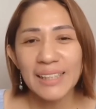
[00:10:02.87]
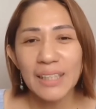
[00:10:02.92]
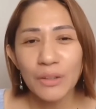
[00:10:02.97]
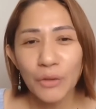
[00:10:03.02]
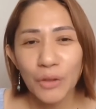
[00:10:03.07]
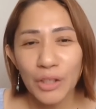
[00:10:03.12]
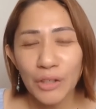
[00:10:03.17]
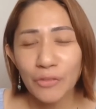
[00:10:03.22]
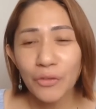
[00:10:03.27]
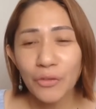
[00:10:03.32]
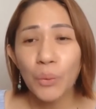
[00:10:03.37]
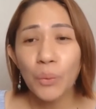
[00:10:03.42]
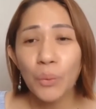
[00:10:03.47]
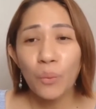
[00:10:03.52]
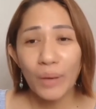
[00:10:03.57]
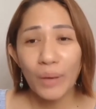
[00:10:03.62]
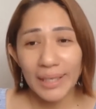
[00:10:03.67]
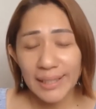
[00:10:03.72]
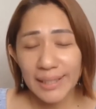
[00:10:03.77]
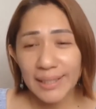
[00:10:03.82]
the Lord for
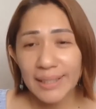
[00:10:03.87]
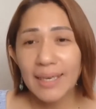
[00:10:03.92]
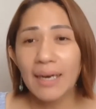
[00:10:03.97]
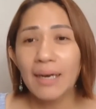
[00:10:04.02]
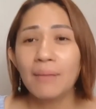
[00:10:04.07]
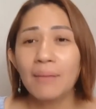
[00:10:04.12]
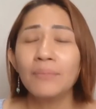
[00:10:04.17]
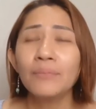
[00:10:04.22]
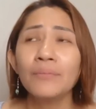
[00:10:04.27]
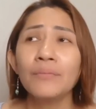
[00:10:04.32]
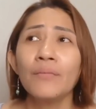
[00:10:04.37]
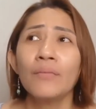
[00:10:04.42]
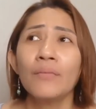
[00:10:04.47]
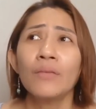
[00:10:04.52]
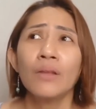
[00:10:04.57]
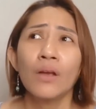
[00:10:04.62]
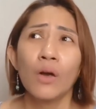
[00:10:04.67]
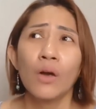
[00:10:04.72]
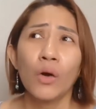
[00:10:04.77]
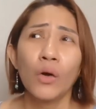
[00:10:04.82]
wisdom
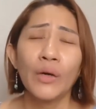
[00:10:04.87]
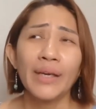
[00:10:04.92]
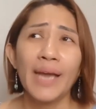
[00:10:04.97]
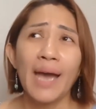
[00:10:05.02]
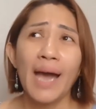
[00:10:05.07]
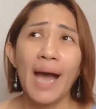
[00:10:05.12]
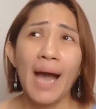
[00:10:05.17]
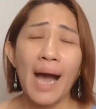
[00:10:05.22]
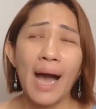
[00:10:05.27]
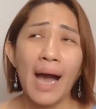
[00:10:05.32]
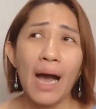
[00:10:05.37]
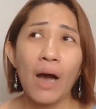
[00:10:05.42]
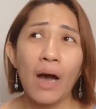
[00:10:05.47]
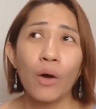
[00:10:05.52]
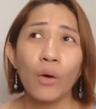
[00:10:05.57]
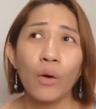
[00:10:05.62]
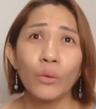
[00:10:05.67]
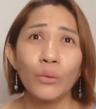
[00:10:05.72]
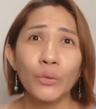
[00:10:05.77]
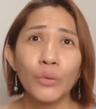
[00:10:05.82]
on
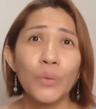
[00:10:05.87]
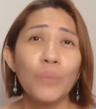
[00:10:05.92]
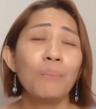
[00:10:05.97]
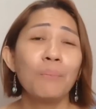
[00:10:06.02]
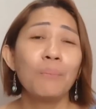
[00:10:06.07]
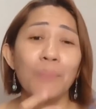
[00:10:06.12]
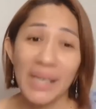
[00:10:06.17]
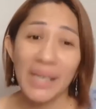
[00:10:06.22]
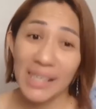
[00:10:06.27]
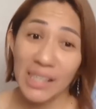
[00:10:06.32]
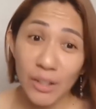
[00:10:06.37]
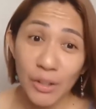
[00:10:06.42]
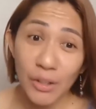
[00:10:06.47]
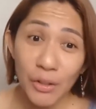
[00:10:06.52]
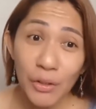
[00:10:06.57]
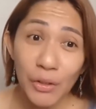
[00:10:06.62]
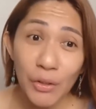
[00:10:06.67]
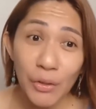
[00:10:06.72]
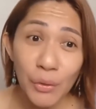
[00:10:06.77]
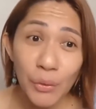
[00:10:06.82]
how to
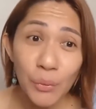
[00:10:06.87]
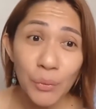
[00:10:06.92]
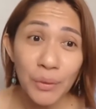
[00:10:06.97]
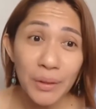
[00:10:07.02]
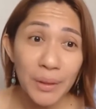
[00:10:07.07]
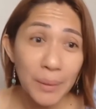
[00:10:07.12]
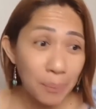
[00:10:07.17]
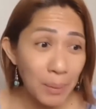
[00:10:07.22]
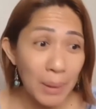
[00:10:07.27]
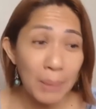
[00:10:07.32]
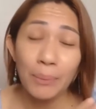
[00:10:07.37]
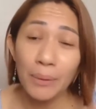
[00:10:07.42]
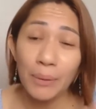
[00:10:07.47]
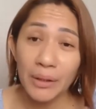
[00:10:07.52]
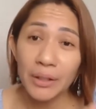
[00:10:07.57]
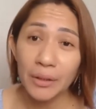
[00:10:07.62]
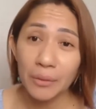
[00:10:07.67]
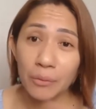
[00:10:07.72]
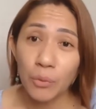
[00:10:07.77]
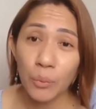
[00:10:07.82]
minister to the people
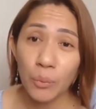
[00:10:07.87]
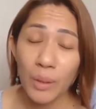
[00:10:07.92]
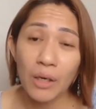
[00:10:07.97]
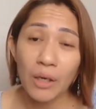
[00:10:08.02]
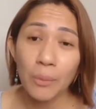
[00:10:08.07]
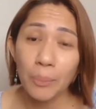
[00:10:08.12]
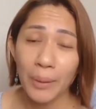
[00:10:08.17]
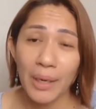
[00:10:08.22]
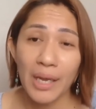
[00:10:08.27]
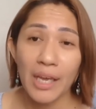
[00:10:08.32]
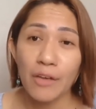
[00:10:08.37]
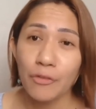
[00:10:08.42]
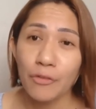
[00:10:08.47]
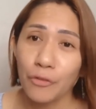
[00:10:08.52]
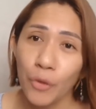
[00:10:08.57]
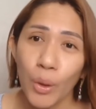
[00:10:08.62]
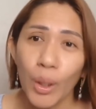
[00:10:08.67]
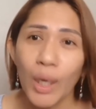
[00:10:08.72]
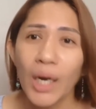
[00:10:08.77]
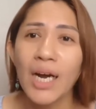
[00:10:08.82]
that we are praying
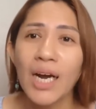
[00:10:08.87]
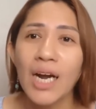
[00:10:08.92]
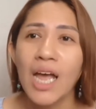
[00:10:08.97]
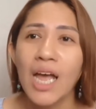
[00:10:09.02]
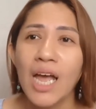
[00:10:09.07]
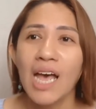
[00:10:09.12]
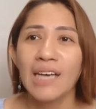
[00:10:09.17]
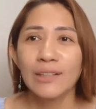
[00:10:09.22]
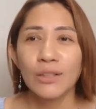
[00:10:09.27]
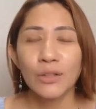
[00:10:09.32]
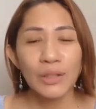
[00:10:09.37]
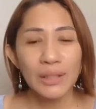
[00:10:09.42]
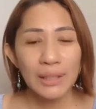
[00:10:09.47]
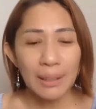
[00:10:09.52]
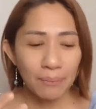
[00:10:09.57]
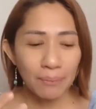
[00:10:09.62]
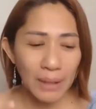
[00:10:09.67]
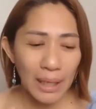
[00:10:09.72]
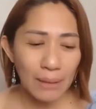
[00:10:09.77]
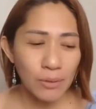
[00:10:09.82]
for. So
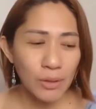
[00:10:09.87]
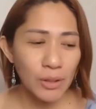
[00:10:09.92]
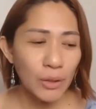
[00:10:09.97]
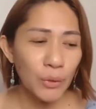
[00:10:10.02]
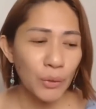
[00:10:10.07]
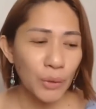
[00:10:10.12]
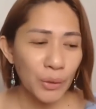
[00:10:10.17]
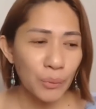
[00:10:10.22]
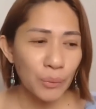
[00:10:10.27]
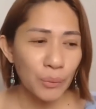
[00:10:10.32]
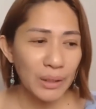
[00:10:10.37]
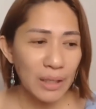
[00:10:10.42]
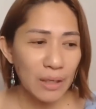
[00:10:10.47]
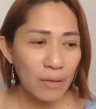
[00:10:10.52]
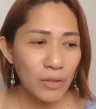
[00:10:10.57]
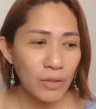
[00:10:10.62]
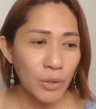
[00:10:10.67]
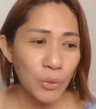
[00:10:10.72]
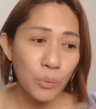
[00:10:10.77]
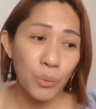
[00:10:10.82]
sometimes the Lord will
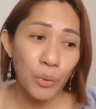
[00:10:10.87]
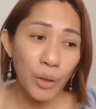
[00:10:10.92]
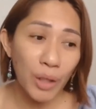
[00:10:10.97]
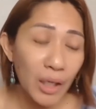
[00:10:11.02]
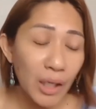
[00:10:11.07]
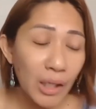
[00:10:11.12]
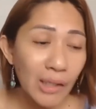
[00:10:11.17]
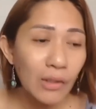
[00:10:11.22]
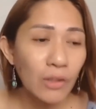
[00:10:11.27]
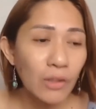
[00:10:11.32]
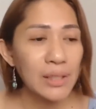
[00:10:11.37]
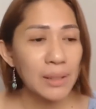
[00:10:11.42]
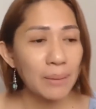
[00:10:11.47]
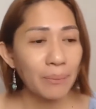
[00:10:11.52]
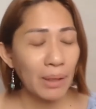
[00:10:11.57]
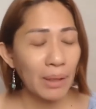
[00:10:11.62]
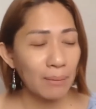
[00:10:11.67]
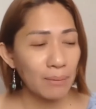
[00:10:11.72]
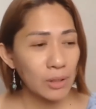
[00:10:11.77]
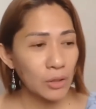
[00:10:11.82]
give us a word, or
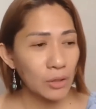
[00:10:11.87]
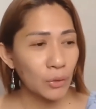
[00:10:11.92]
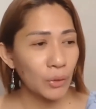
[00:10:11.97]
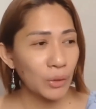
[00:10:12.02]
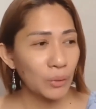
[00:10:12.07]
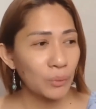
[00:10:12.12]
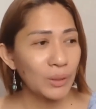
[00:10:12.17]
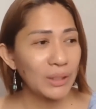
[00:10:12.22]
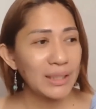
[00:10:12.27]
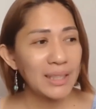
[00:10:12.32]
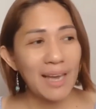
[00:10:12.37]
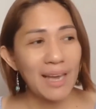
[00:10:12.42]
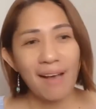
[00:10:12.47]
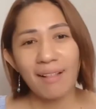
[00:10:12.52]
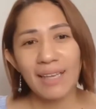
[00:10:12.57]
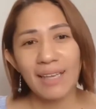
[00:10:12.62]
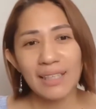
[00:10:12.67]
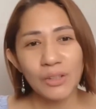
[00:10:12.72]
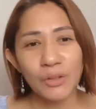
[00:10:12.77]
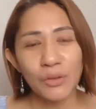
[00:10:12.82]
sometimes the Lord will
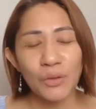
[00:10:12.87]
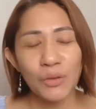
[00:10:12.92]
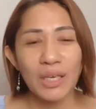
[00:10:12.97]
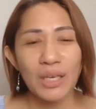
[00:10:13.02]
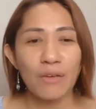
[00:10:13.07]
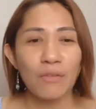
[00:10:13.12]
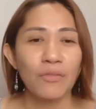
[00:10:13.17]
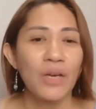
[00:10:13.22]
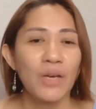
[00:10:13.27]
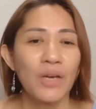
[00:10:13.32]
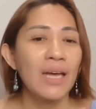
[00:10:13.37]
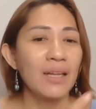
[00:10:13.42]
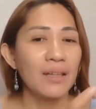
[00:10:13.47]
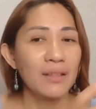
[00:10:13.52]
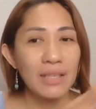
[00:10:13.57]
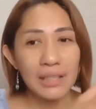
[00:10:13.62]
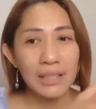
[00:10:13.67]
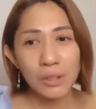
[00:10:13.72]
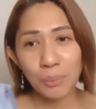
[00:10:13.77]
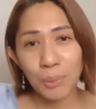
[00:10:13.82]
tell us to give
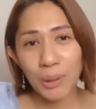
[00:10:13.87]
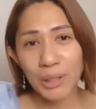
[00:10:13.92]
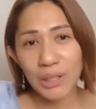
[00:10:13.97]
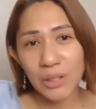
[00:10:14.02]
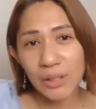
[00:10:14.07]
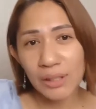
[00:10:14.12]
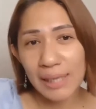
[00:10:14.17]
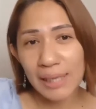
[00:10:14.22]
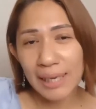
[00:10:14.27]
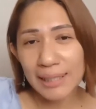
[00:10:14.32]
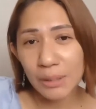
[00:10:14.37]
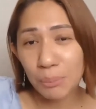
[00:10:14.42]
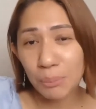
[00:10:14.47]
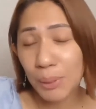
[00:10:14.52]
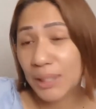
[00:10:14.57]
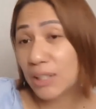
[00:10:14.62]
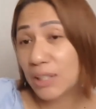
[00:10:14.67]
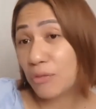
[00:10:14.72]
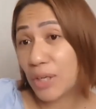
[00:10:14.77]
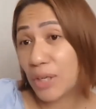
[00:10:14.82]
this person a
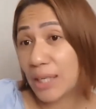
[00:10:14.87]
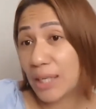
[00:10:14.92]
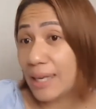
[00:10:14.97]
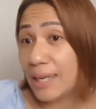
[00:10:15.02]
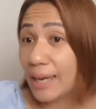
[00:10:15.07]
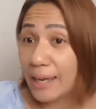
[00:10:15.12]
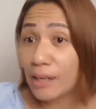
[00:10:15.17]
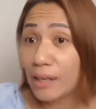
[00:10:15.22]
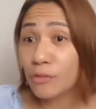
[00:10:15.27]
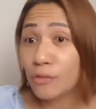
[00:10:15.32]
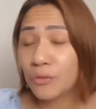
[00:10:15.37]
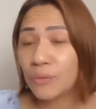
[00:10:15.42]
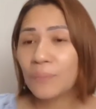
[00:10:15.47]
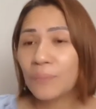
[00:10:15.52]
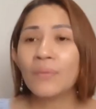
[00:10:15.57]
specific gift.